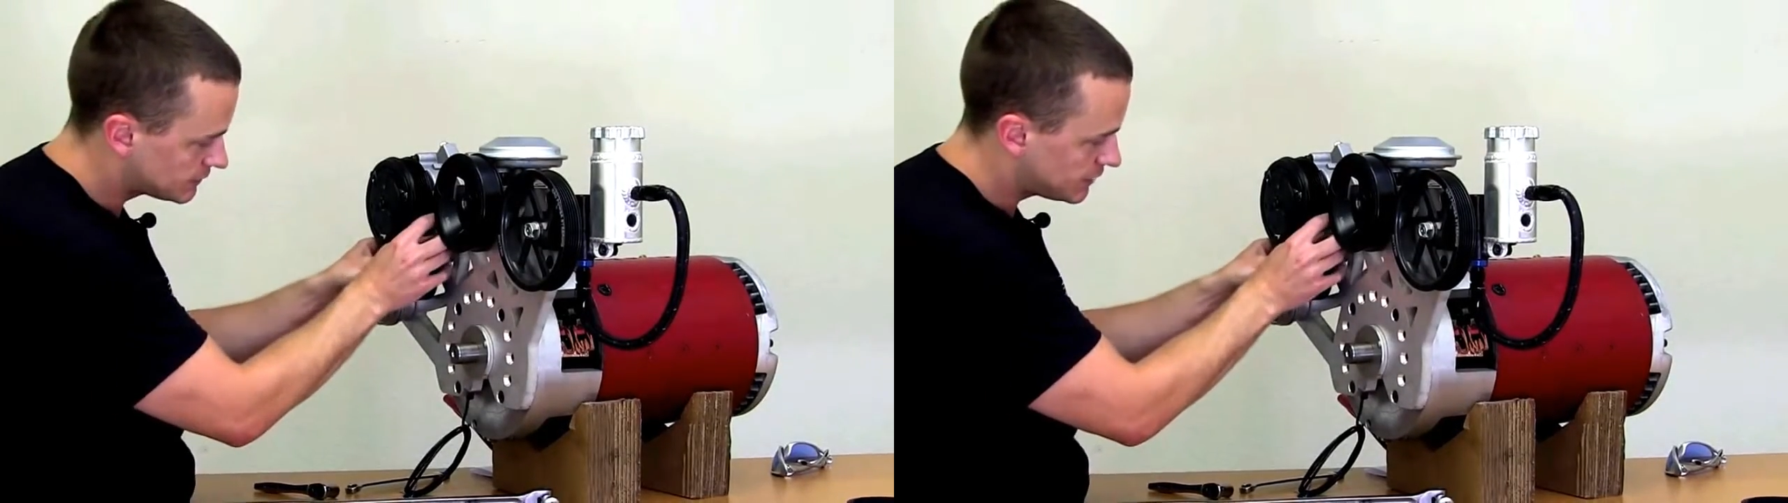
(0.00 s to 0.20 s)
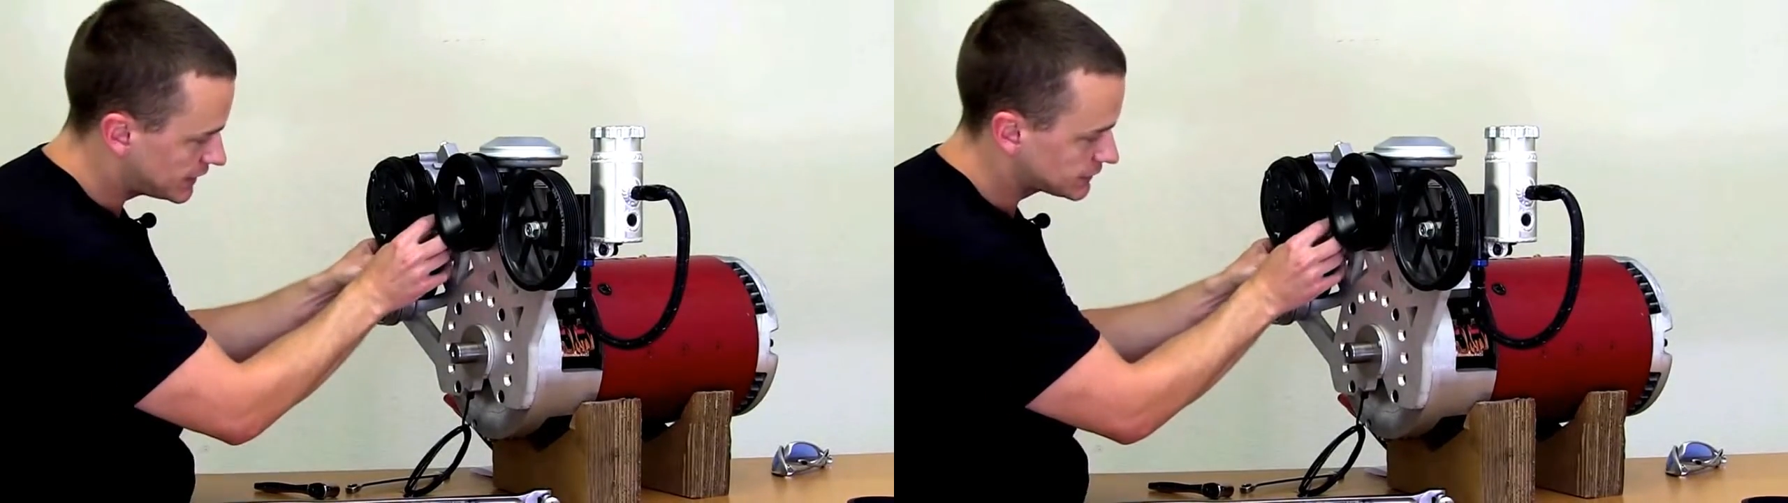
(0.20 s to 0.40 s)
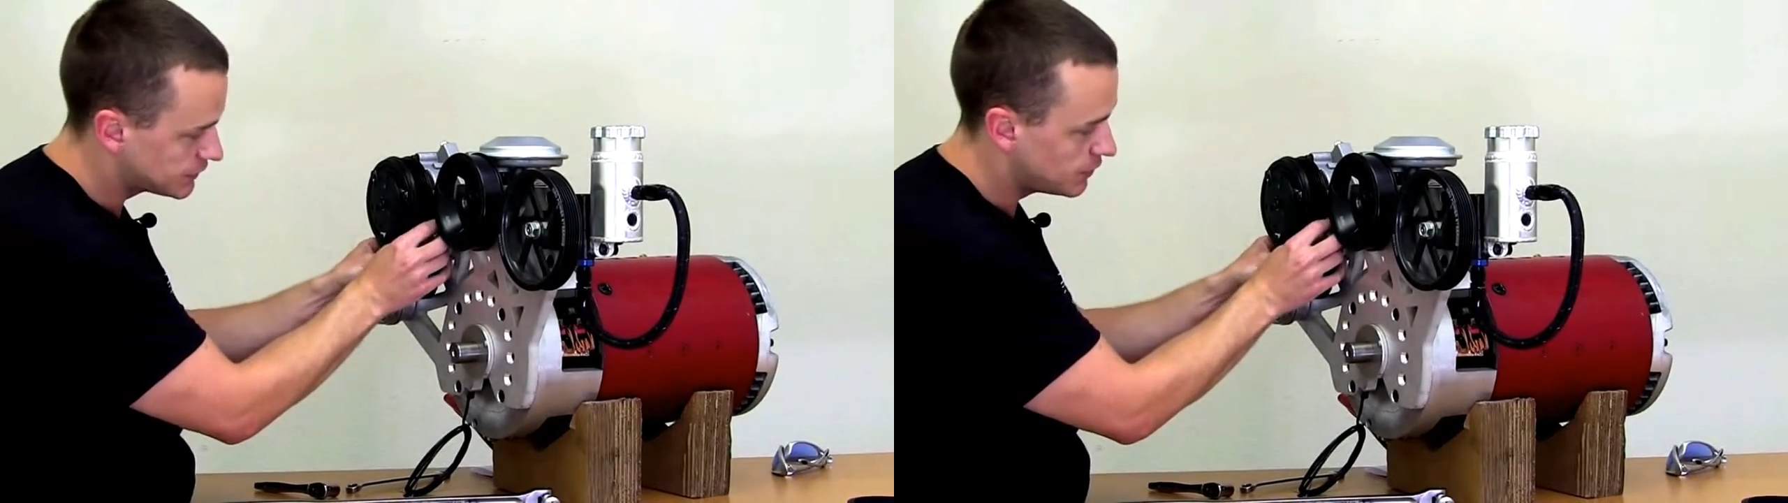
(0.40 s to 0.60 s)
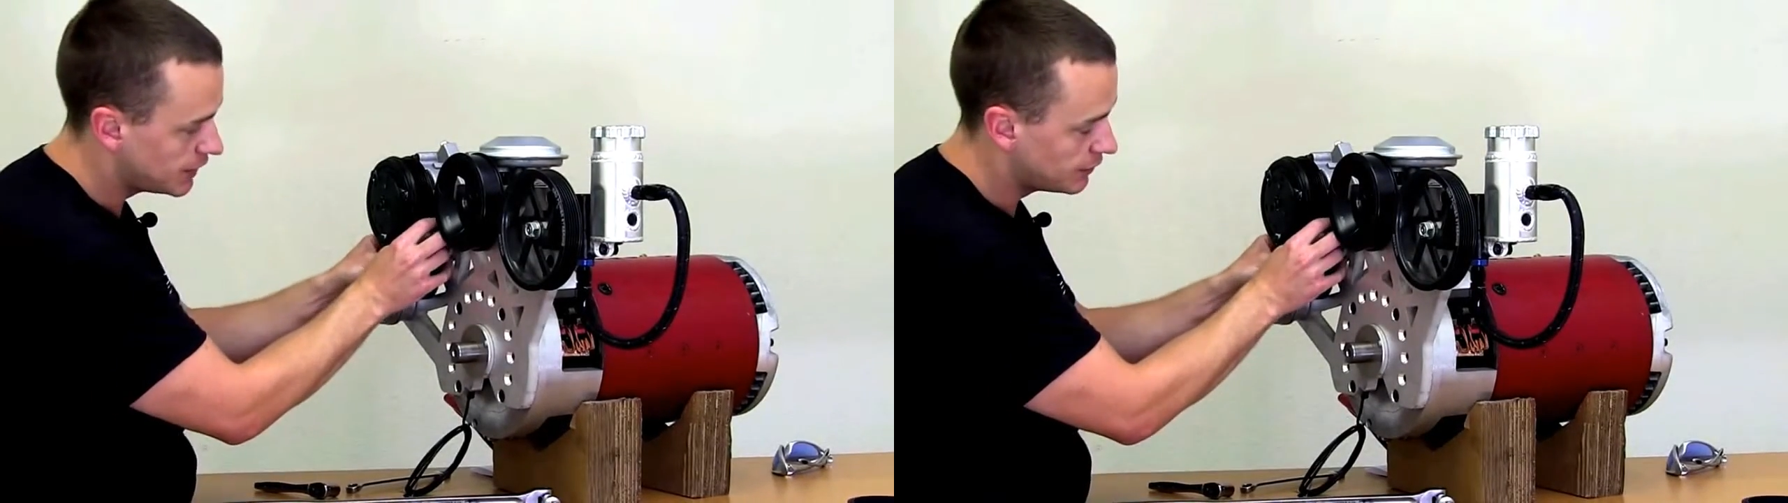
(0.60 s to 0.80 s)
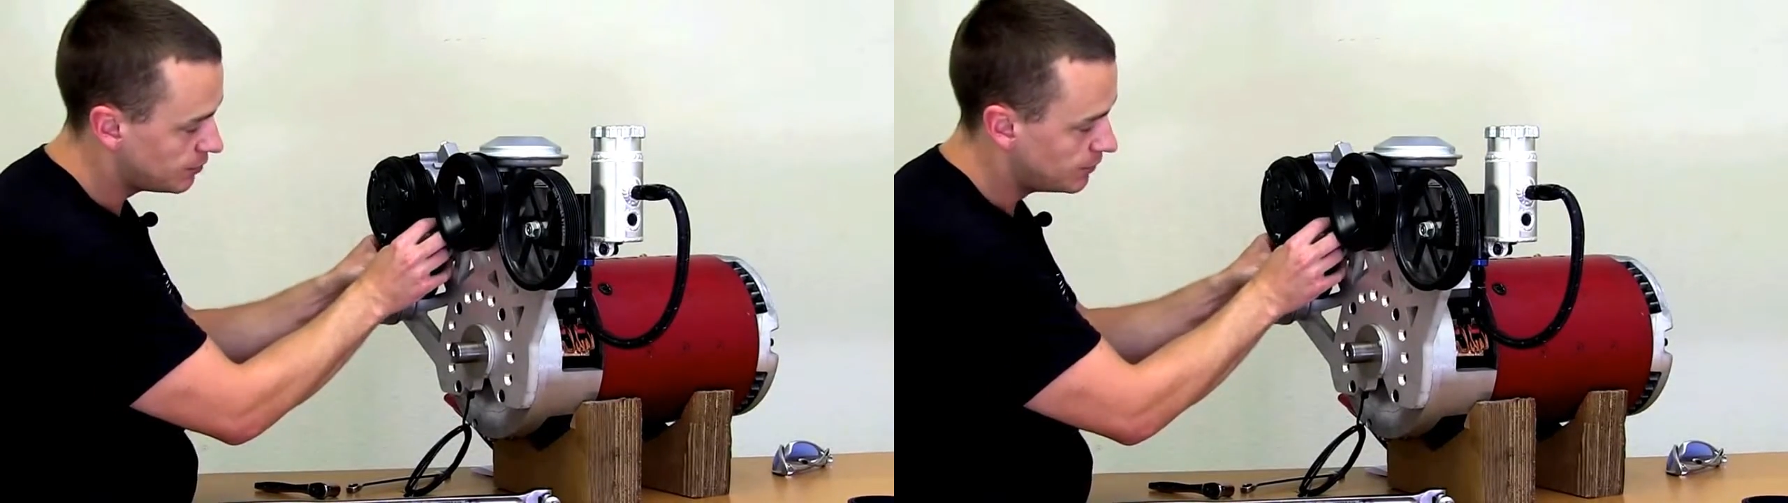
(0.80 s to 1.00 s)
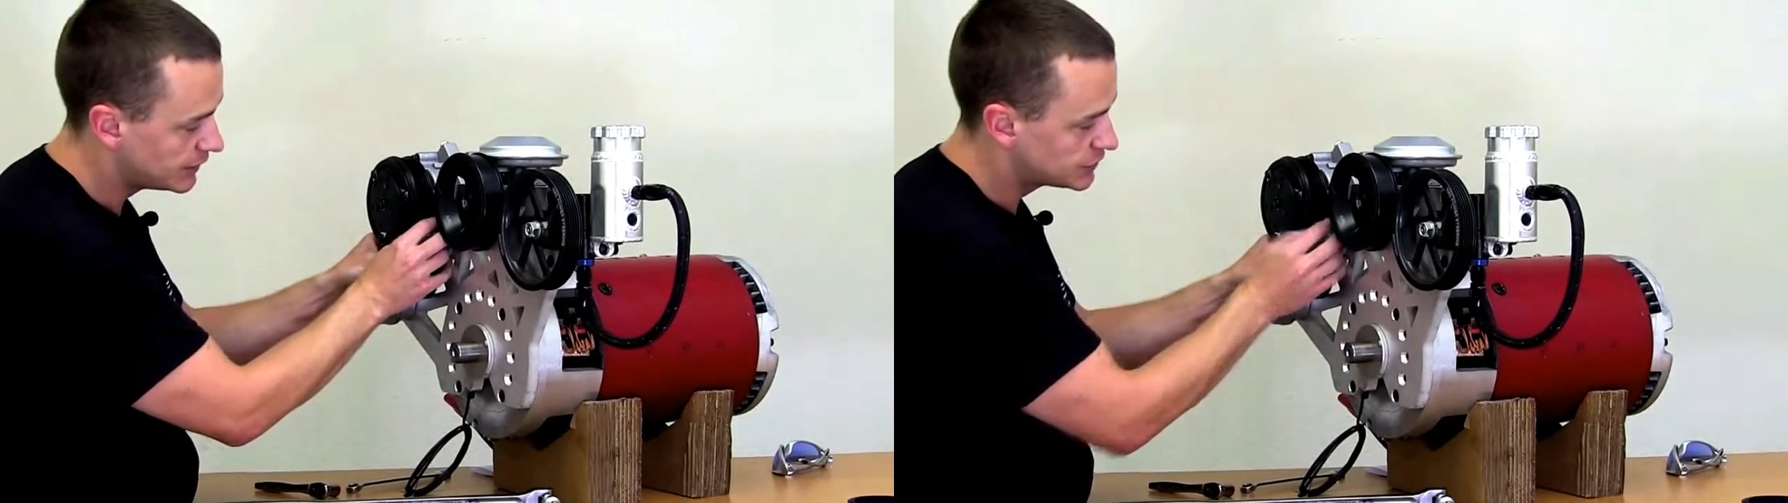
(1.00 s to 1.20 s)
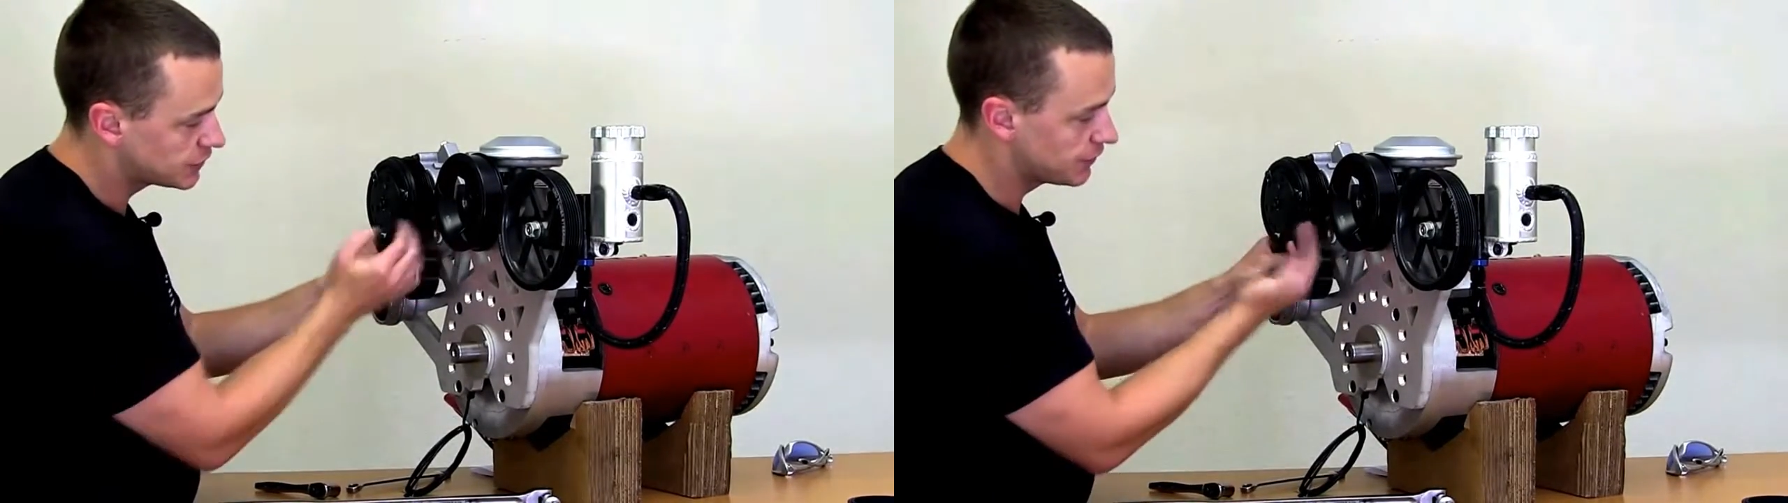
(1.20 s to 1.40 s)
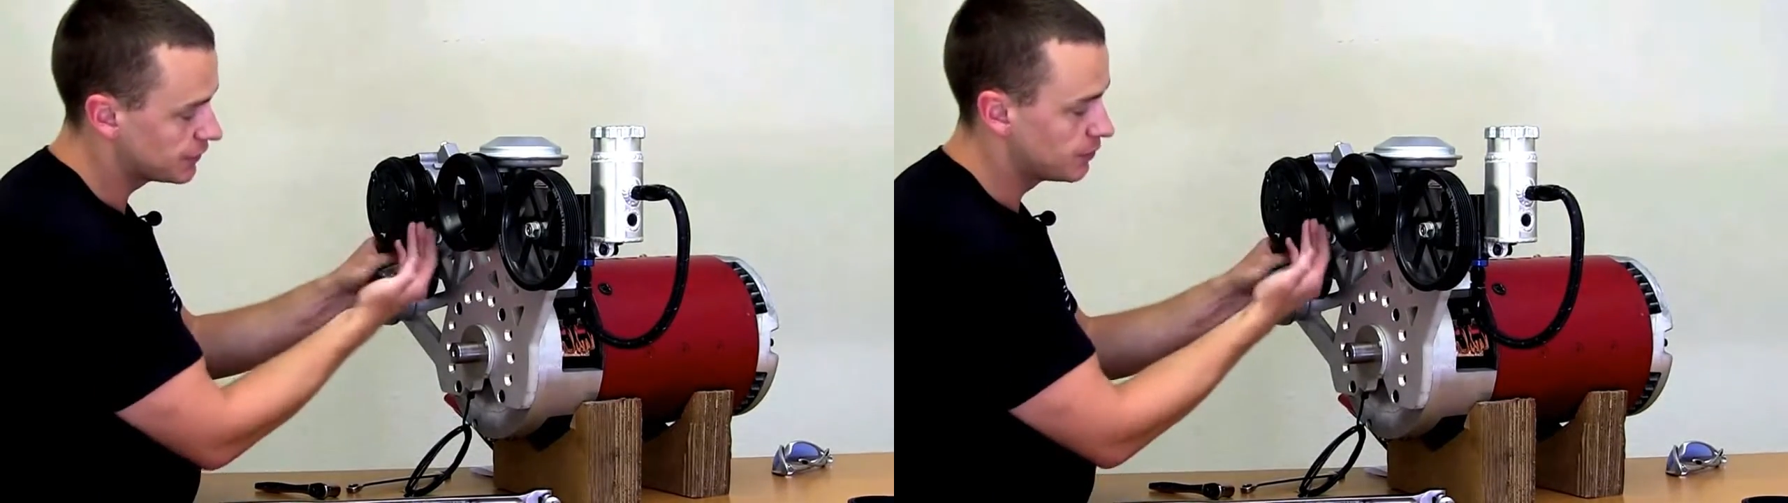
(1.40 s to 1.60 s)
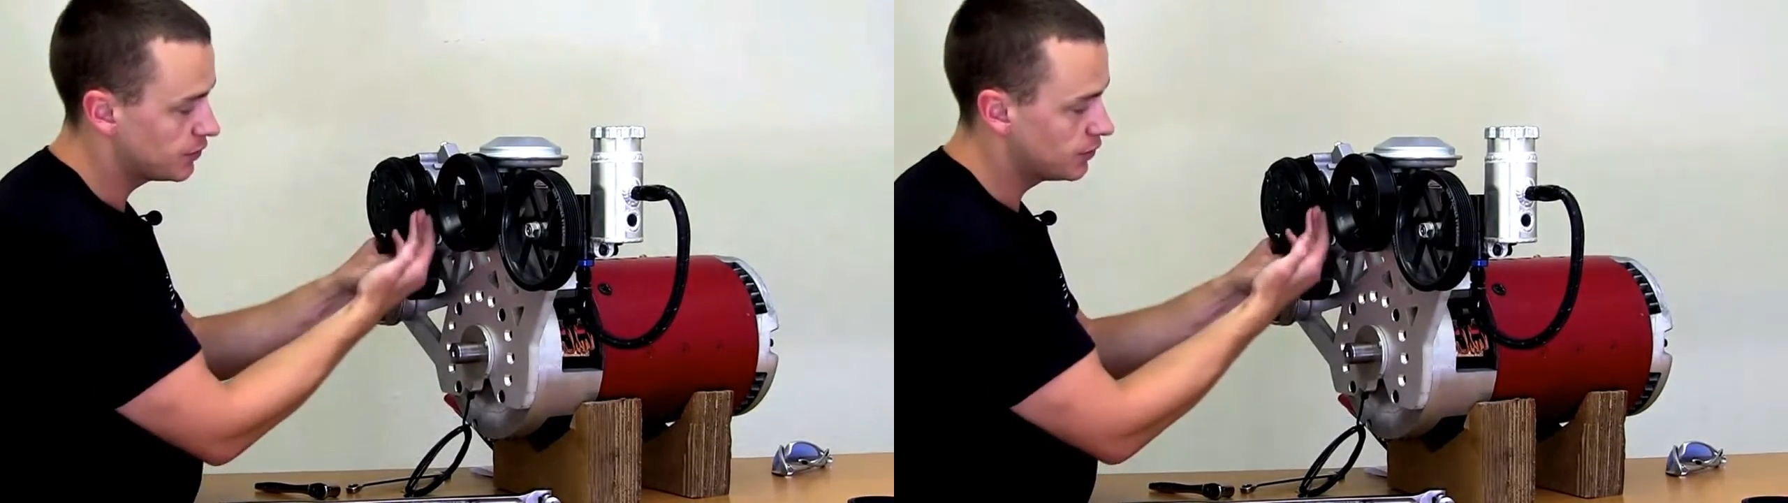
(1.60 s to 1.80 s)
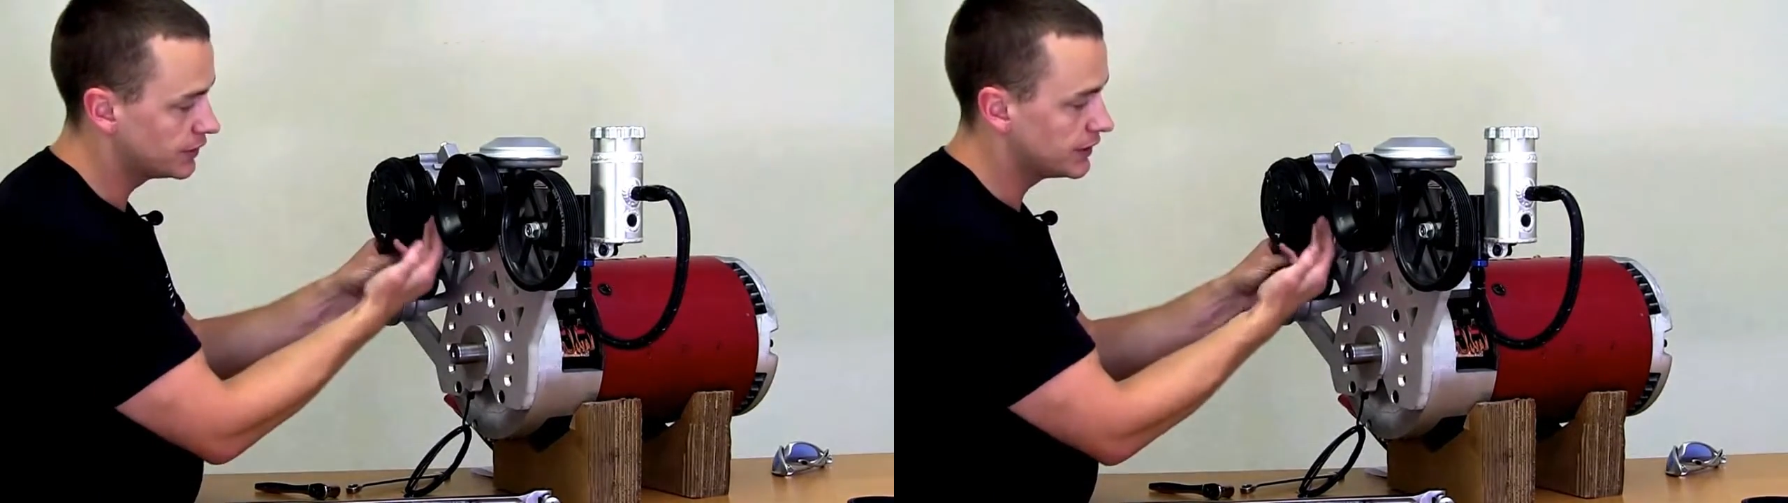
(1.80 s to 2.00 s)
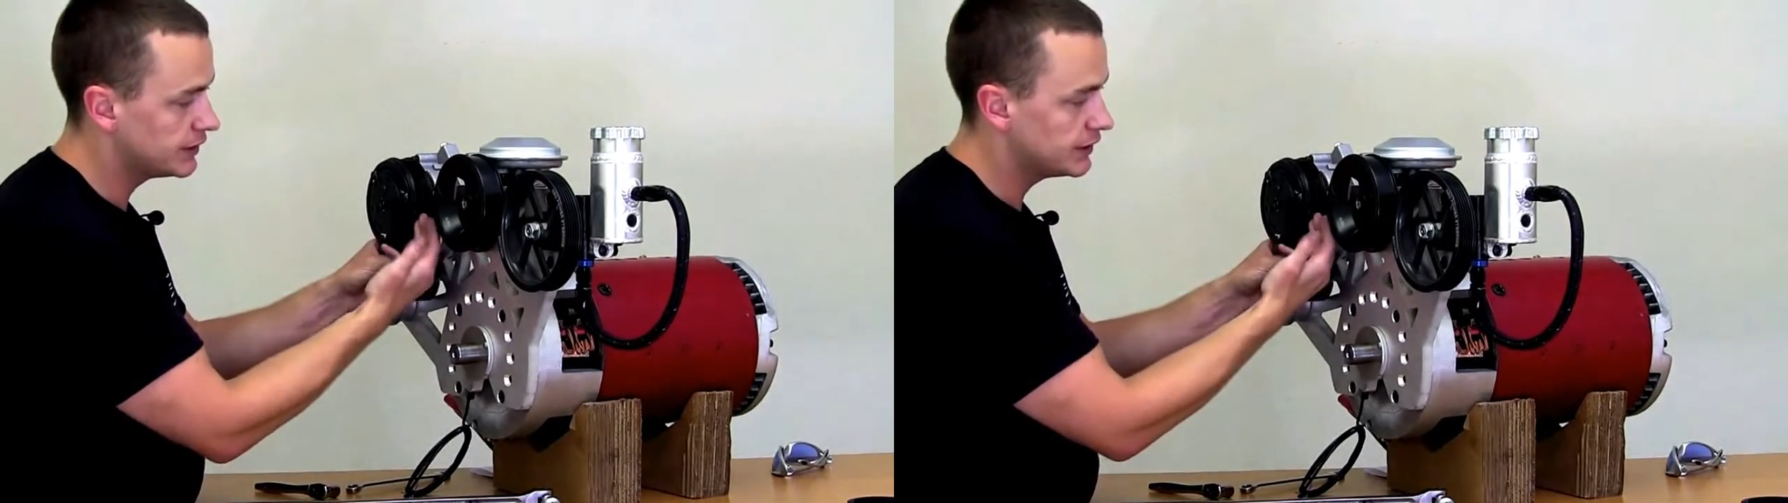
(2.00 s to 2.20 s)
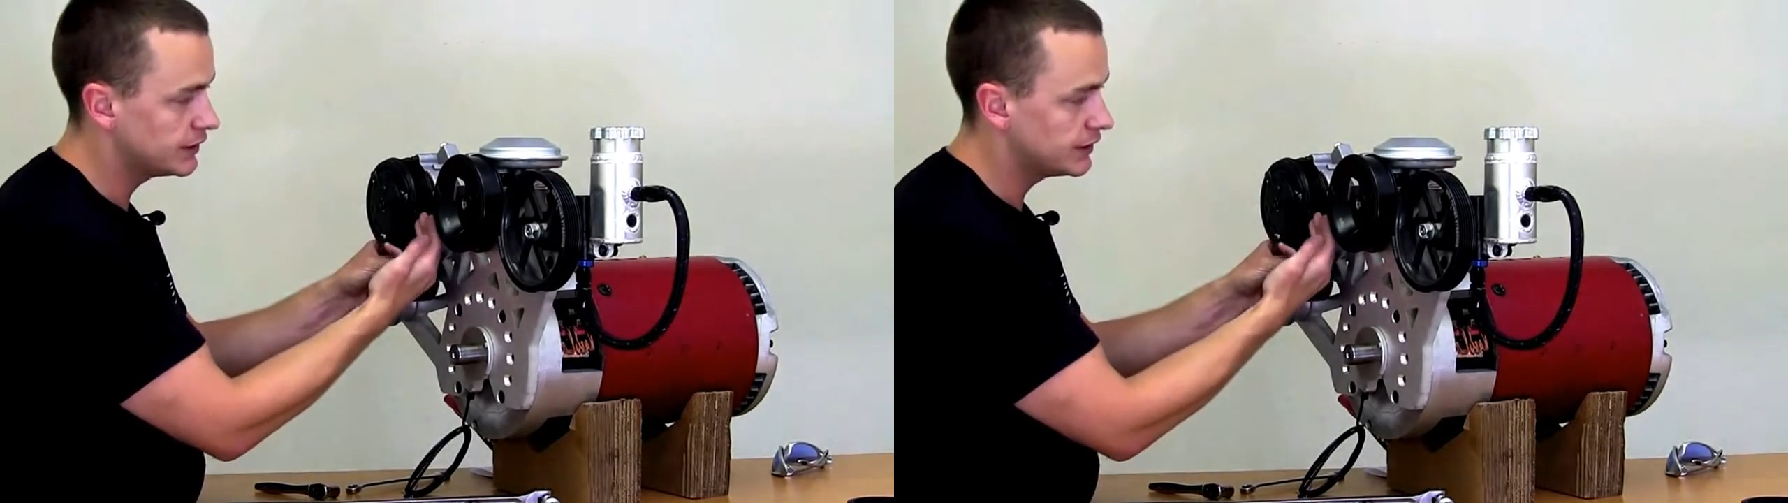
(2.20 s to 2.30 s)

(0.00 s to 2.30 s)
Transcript: basically made sure that the pulley